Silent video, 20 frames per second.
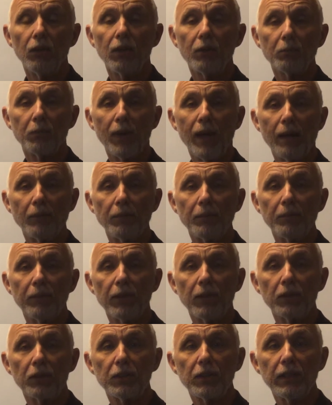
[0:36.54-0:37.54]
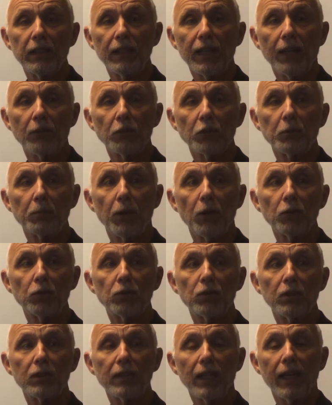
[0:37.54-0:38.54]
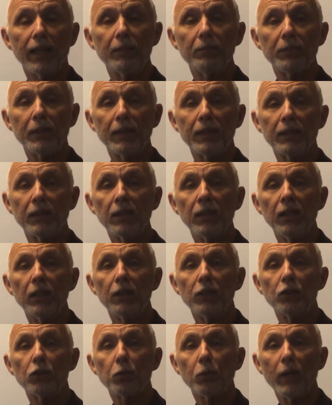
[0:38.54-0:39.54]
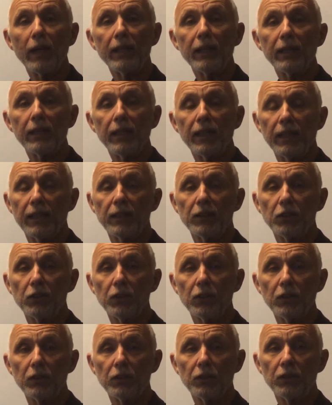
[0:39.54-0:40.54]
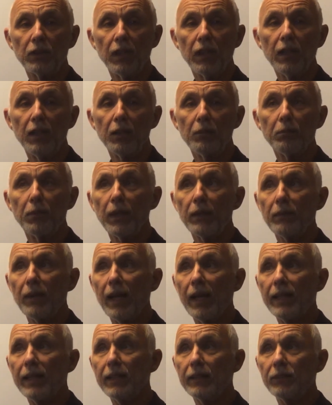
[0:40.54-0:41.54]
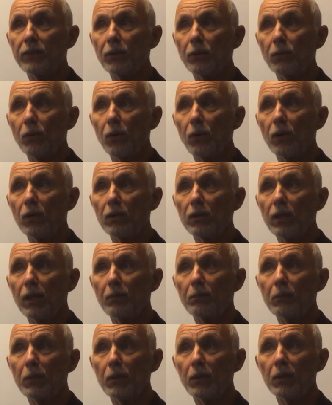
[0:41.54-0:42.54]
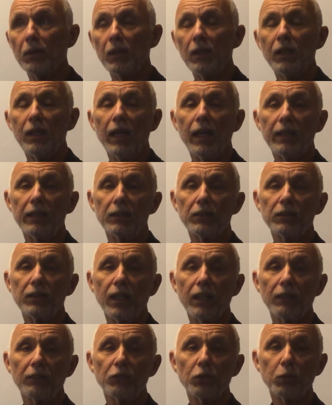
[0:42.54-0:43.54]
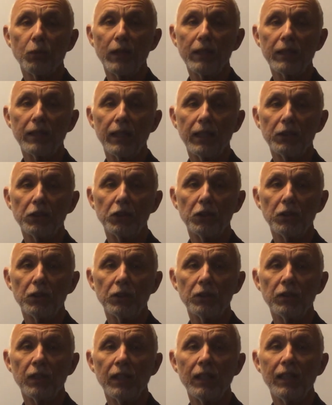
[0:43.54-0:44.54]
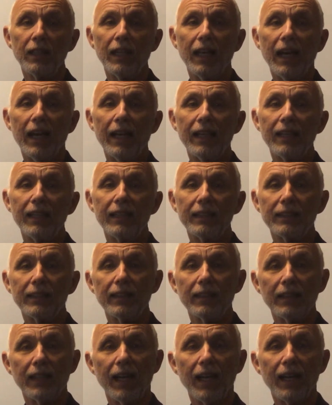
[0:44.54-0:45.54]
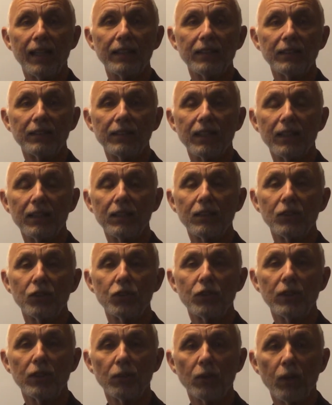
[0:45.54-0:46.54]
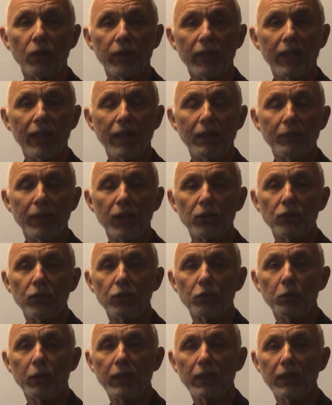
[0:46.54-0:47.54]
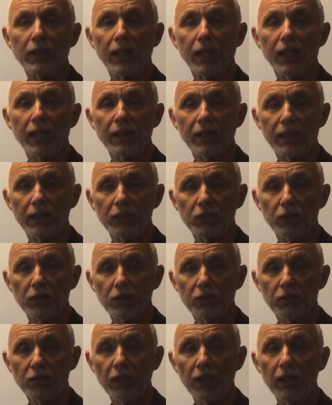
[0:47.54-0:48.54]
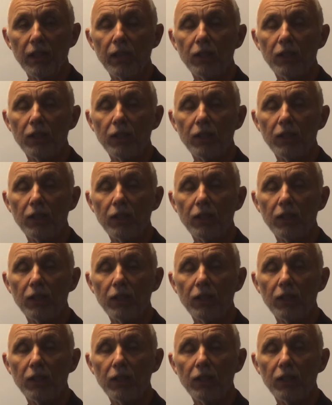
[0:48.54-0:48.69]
On problem 13, I was supposed to type in 20 inches, but I hit the wrong number, and instead of 20 inches, I hit the 9 instead of the 0 and came out to 29 inches.